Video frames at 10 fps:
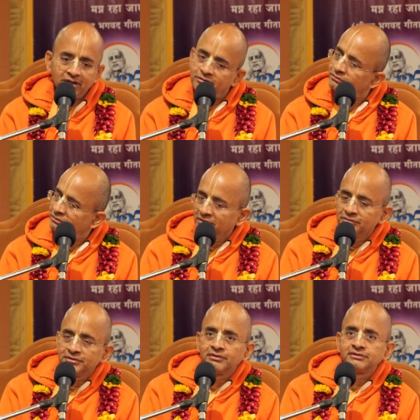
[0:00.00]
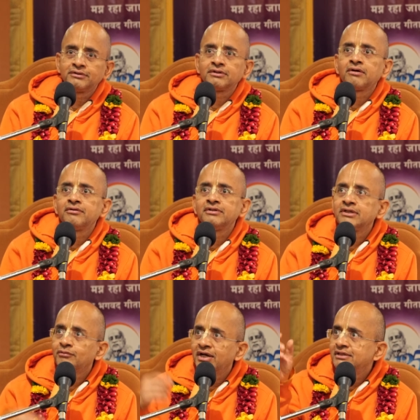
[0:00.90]
Now, Vishwanath Thakur will
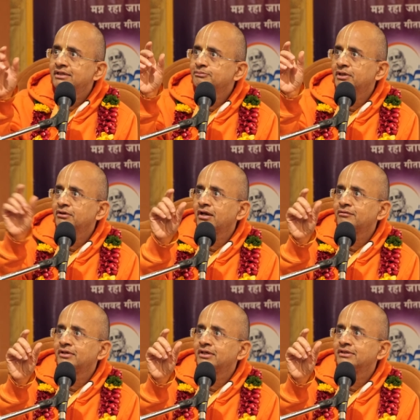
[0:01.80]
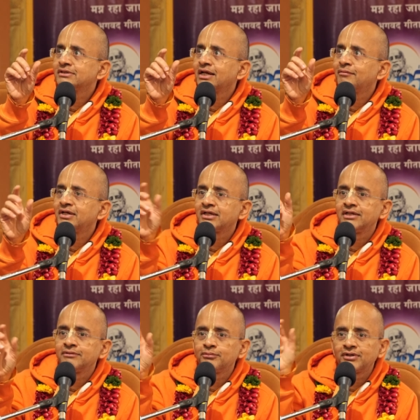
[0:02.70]
say, why this particular word is
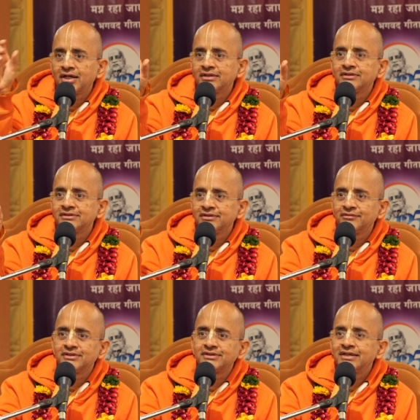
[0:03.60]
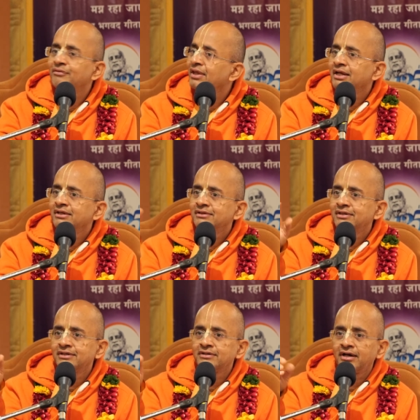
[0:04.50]
grammatically put like this, he will say.
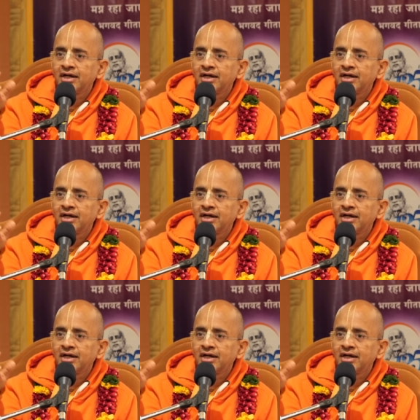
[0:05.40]
That is